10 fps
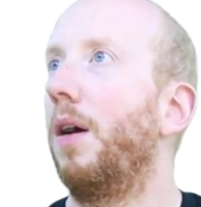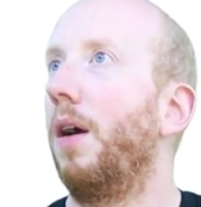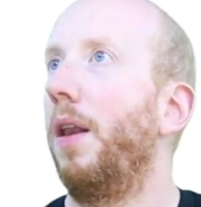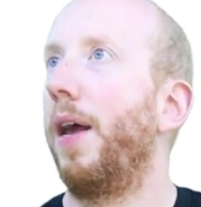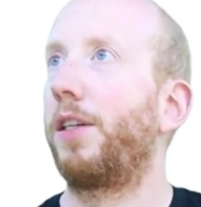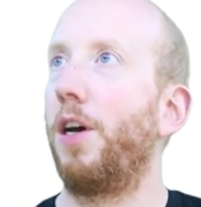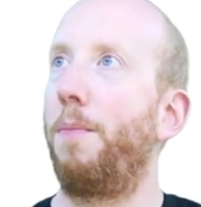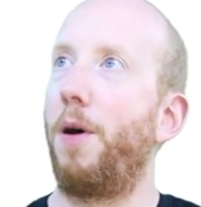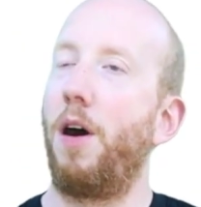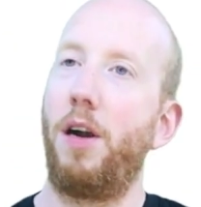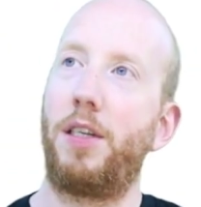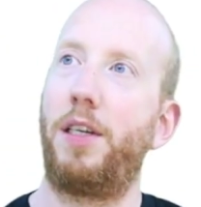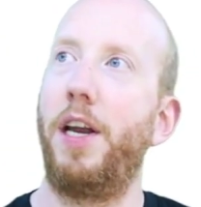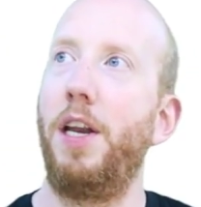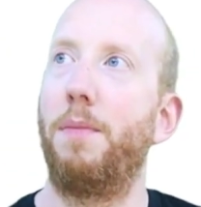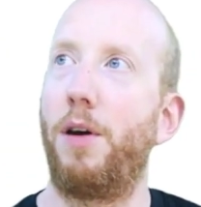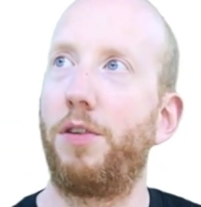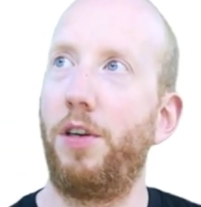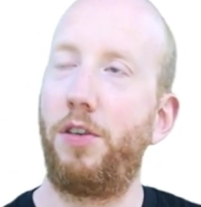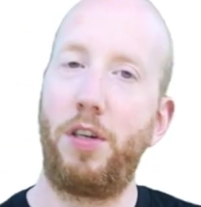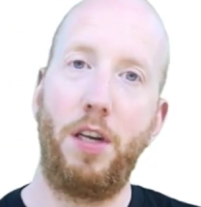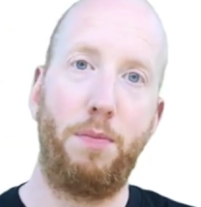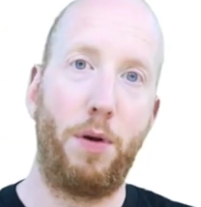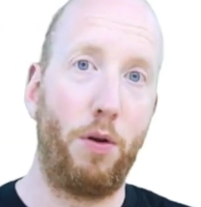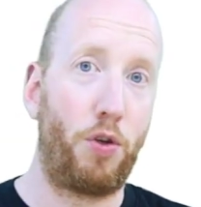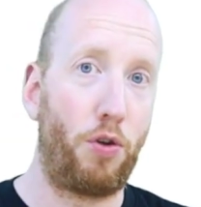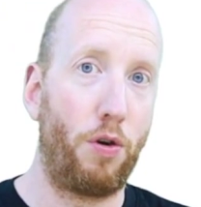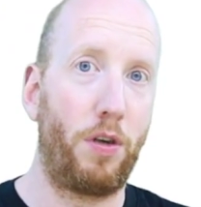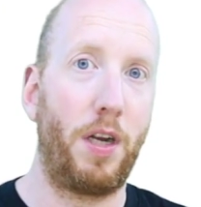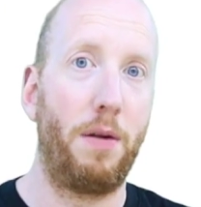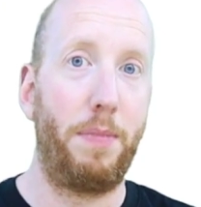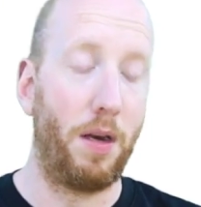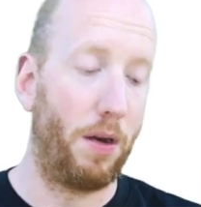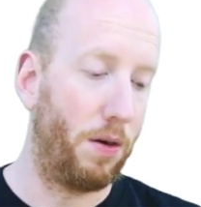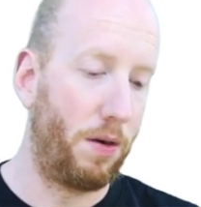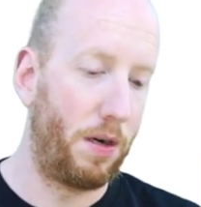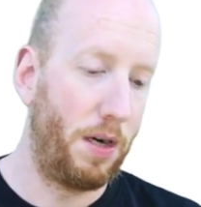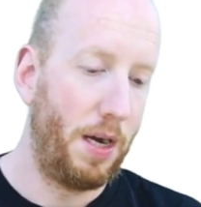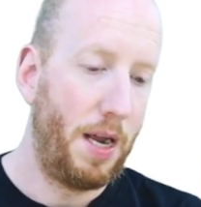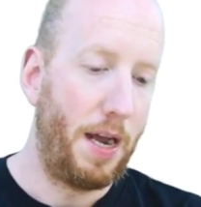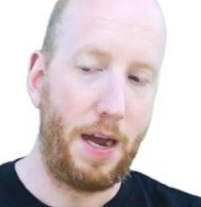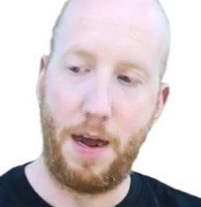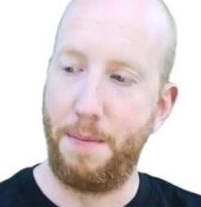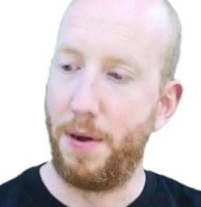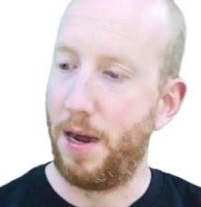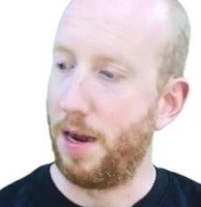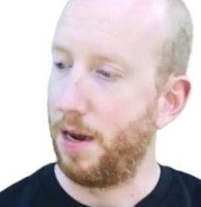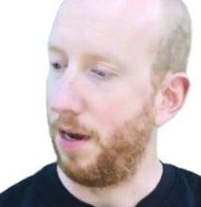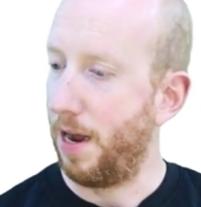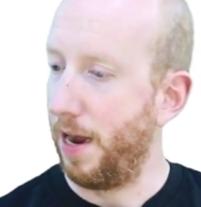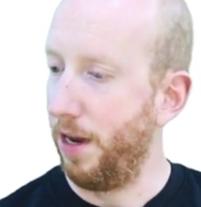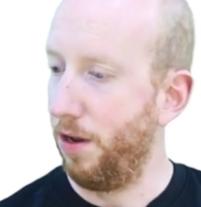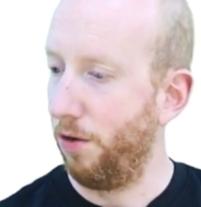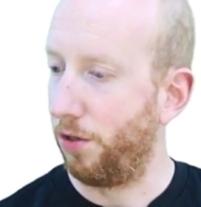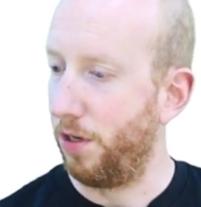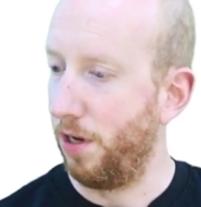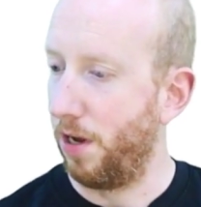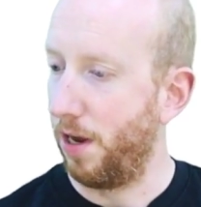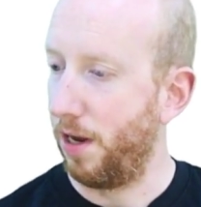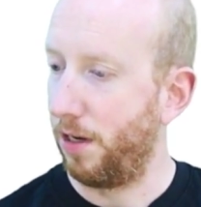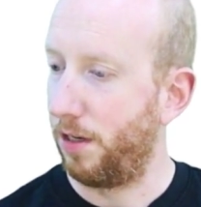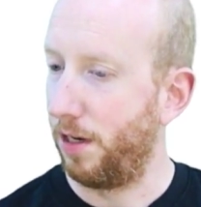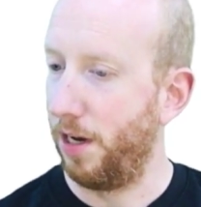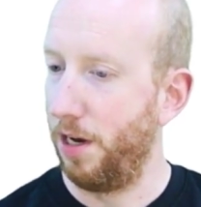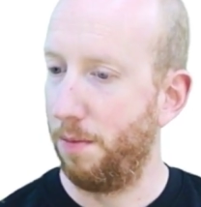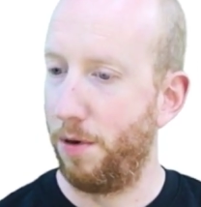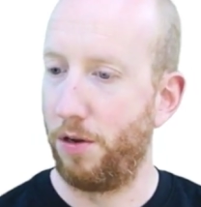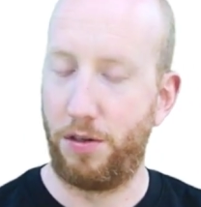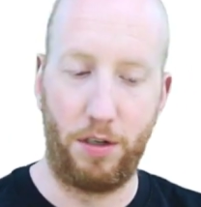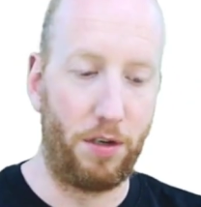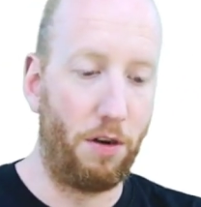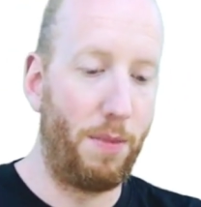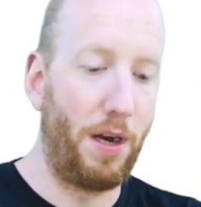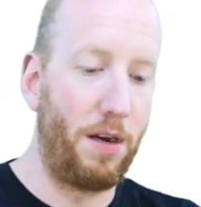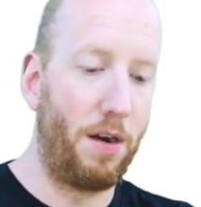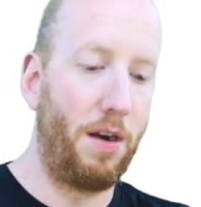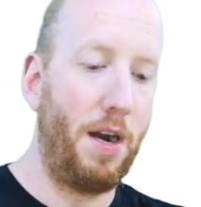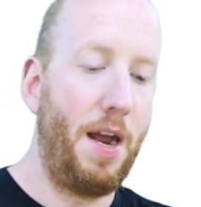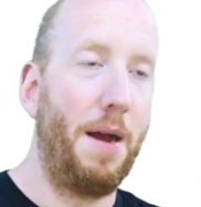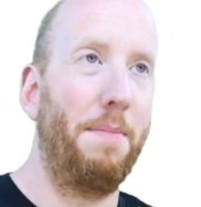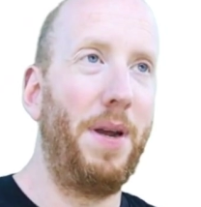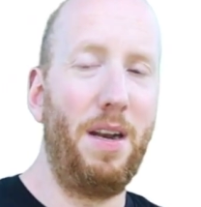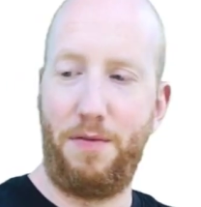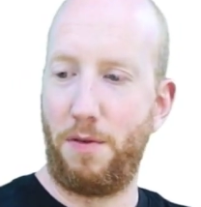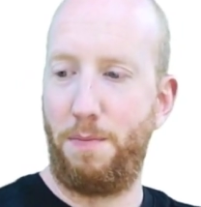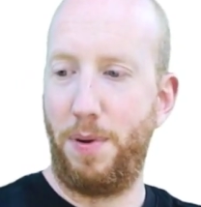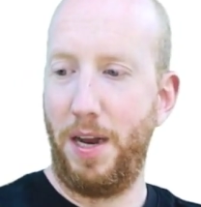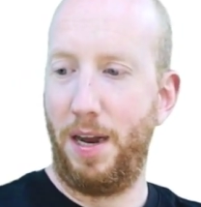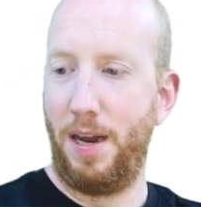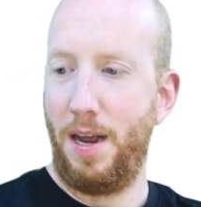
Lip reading: Next up are titanium ball studs in both short and a bit longer. I use the titanium ball studs on all my car, mainly for bling.